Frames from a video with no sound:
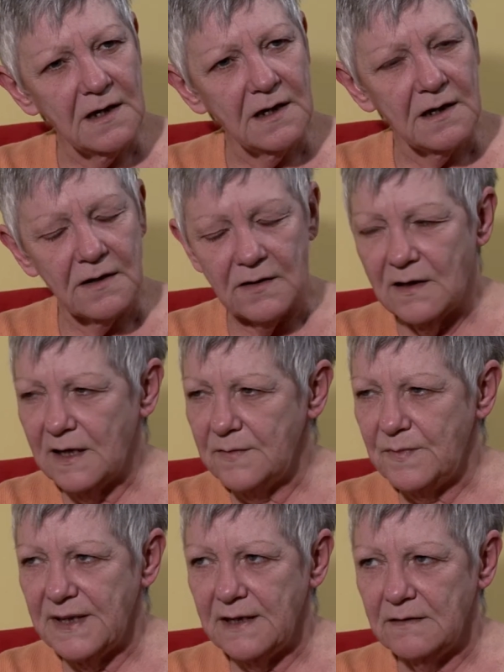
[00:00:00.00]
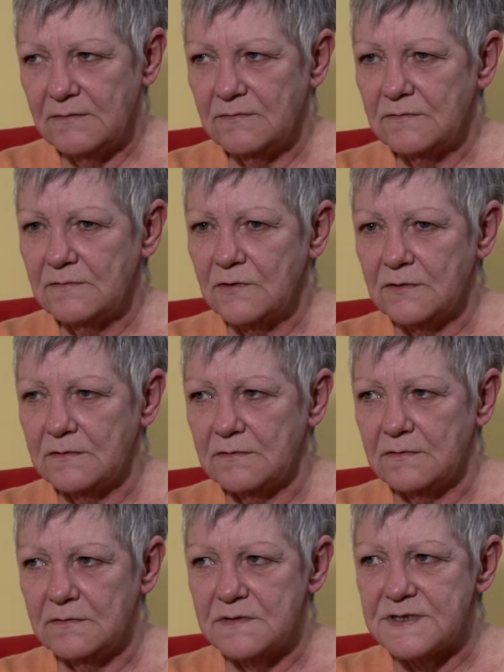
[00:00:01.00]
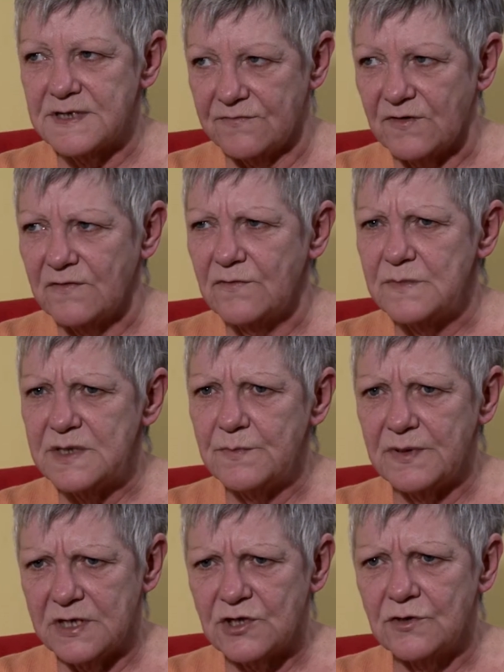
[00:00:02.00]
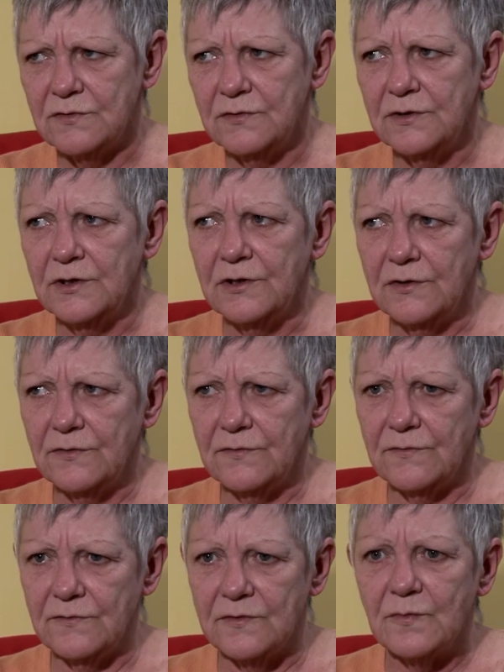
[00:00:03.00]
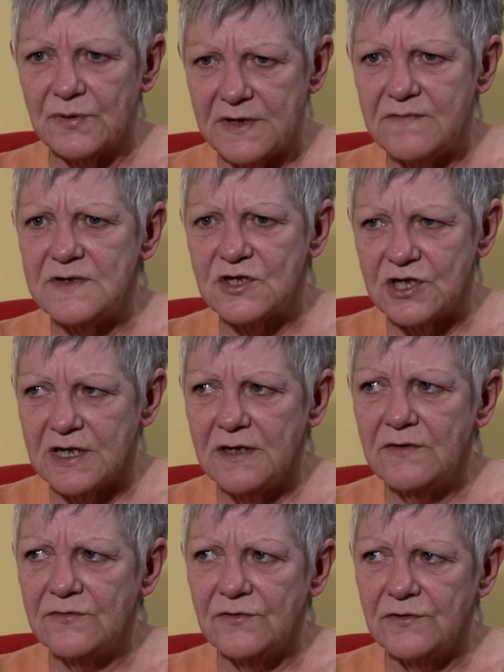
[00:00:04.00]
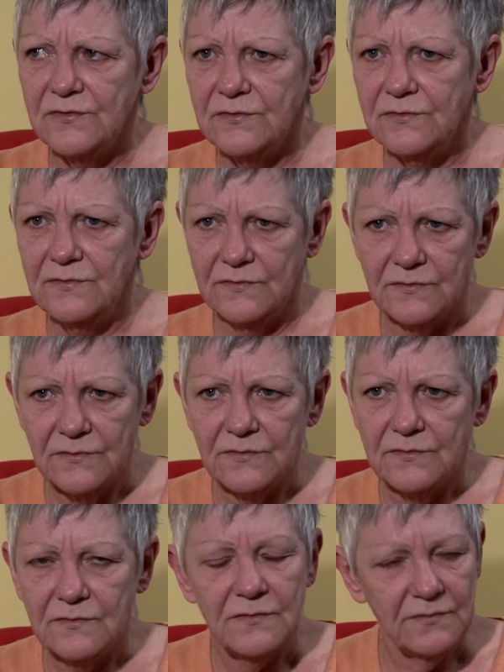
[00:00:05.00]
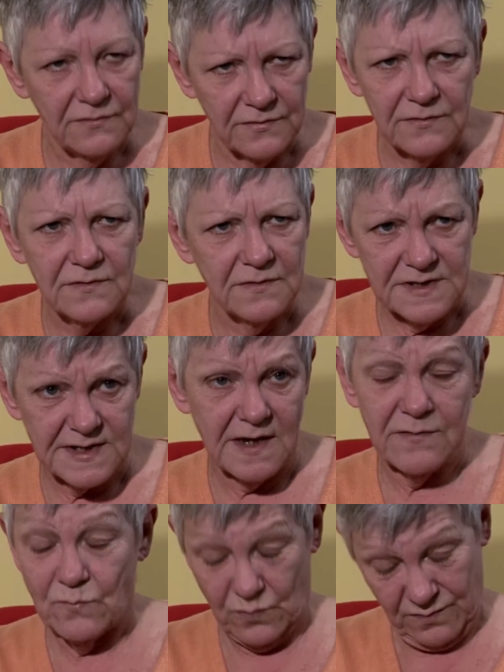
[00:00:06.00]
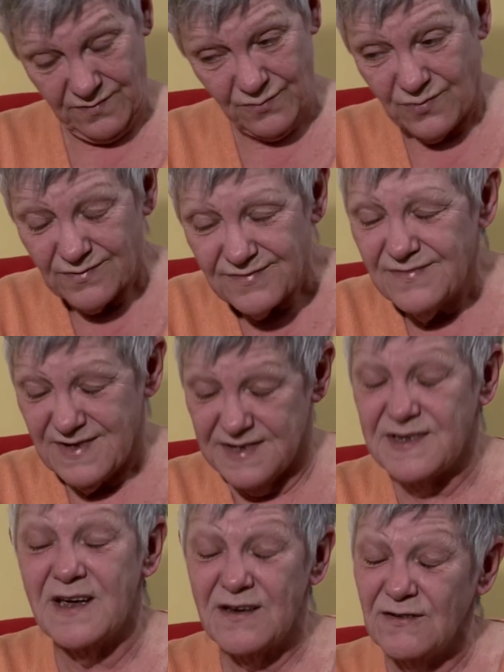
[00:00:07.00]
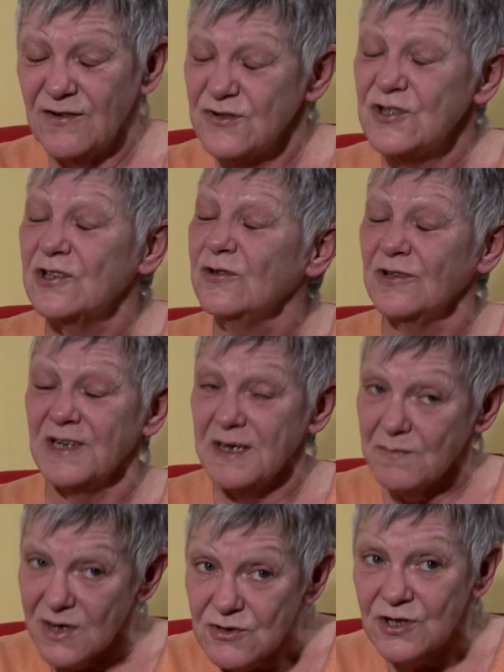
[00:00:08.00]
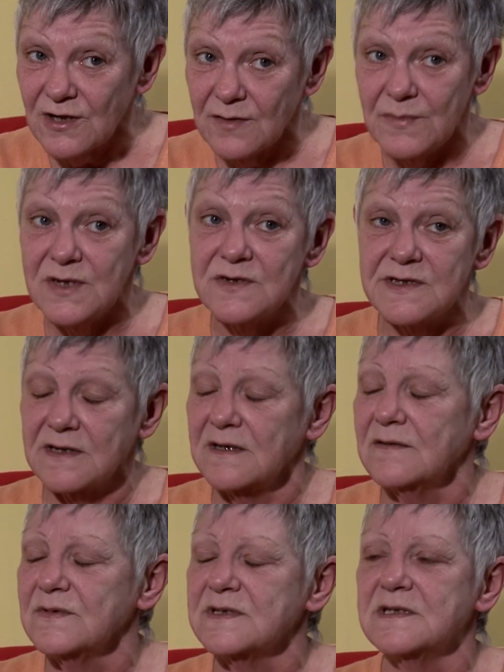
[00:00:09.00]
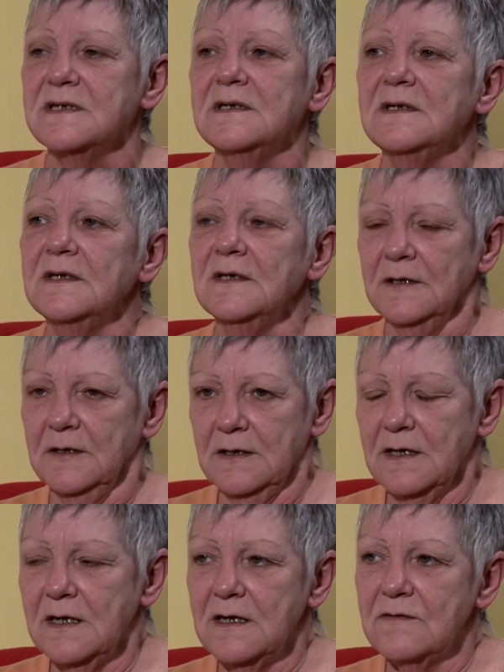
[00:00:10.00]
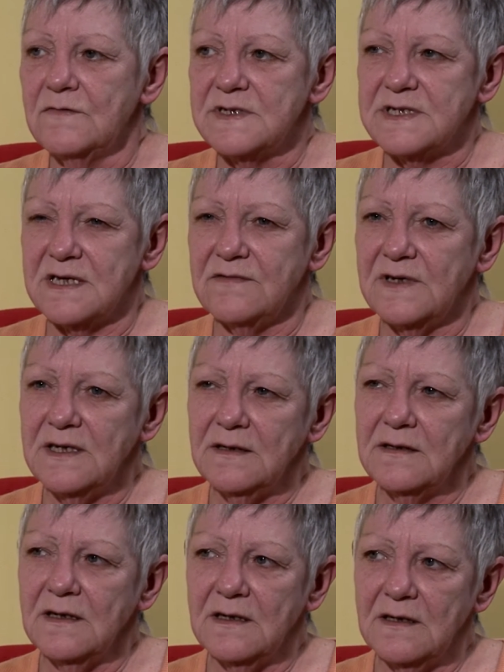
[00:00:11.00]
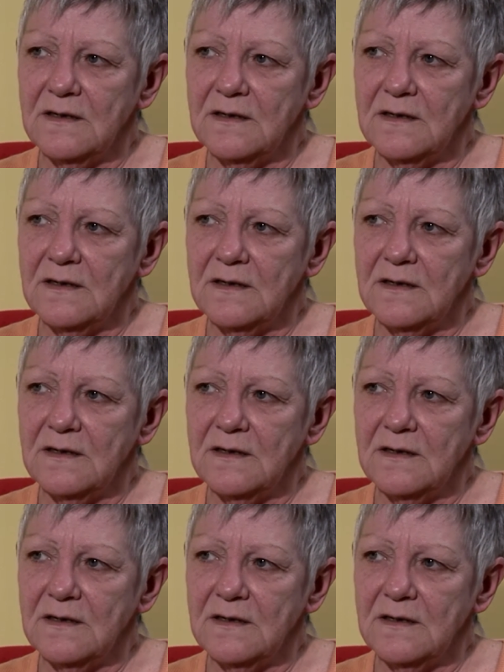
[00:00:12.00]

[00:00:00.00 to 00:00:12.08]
I'd been suffering from depression the previous year through the psychological and emotional abuse that I was receiving.